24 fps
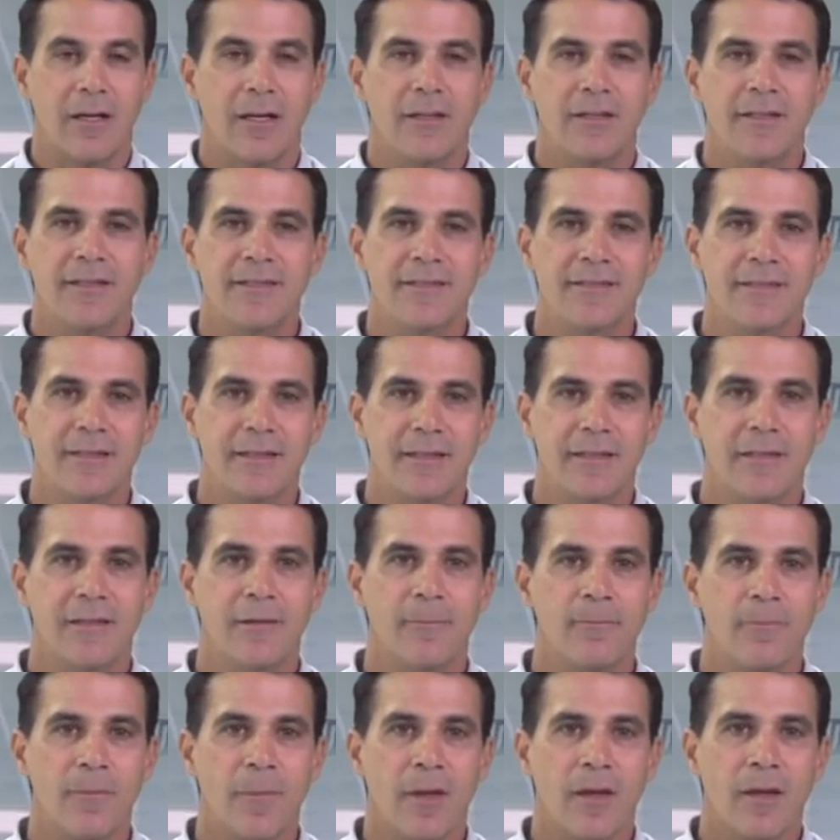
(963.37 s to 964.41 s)
You see,
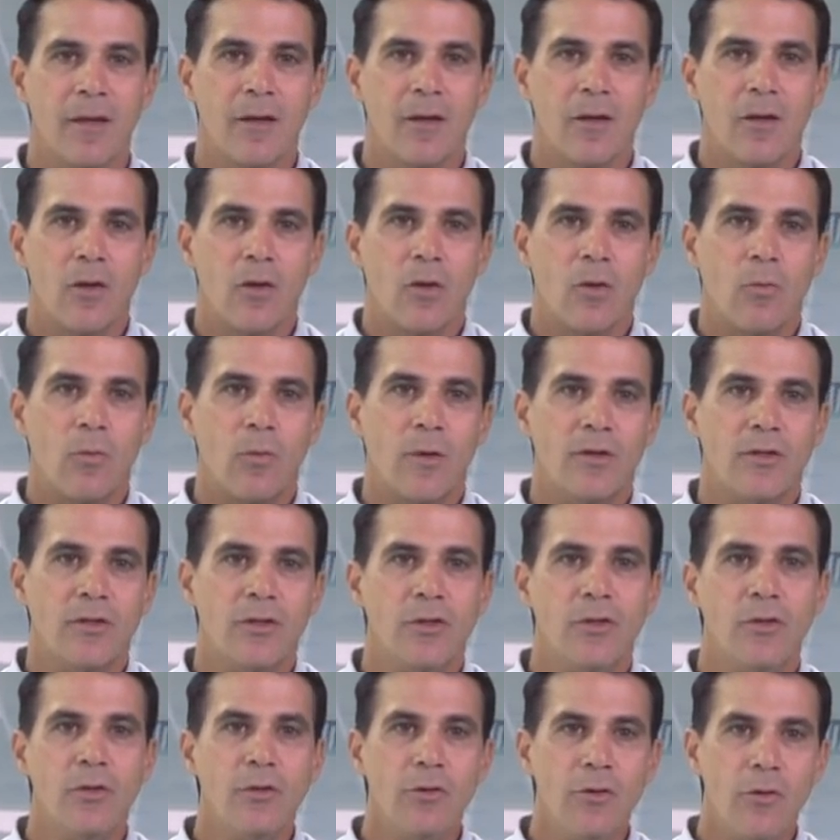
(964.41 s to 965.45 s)
when you